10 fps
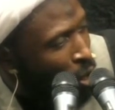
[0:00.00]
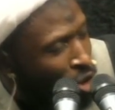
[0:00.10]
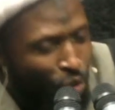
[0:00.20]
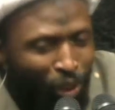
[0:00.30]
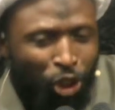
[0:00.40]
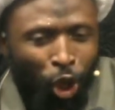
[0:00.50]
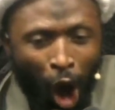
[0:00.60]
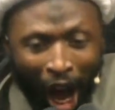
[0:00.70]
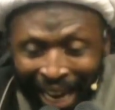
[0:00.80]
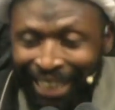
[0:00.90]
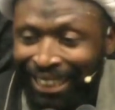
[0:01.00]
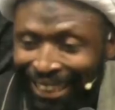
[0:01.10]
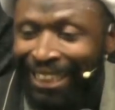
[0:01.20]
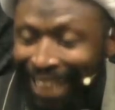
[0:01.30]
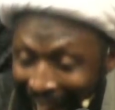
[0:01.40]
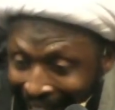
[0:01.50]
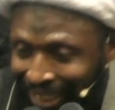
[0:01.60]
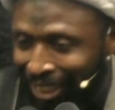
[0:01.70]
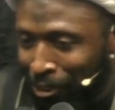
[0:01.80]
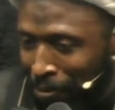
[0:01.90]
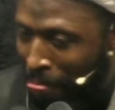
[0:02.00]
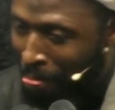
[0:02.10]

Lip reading: See, when scholars discuss